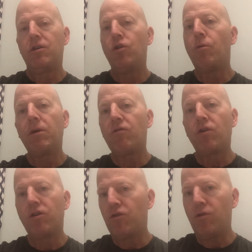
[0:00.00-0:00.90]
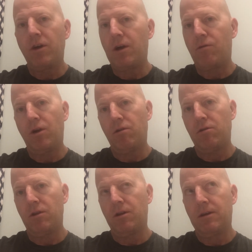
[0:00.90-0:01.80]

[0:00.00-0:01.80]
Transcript: Nobody's going to do that regularly.